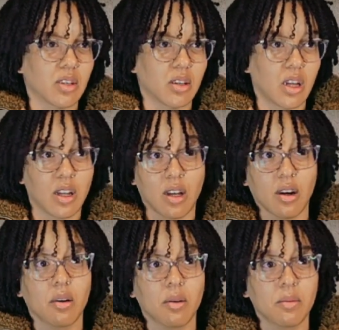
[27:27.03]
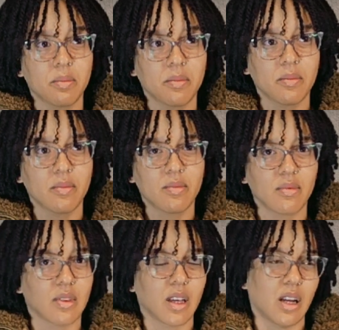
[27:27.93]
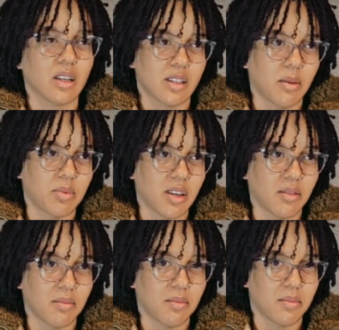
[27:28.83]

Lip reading: to let it go and accept it.